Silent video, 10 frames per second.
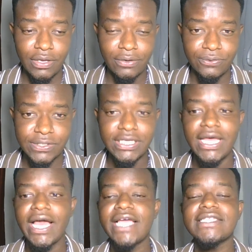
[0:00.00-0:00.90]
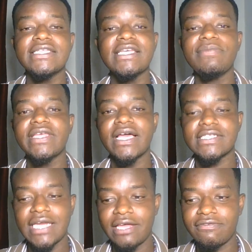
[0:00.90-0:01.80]
You see, it's the same thing as
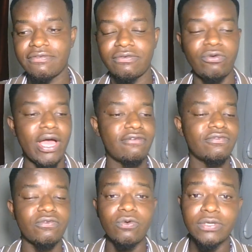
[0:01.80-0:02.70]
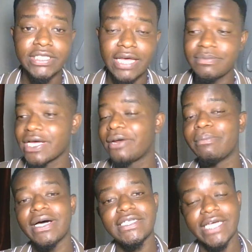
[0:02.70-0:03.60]
life. We have good times and
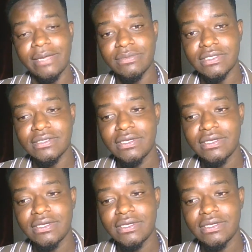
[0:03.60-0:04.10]
bad times.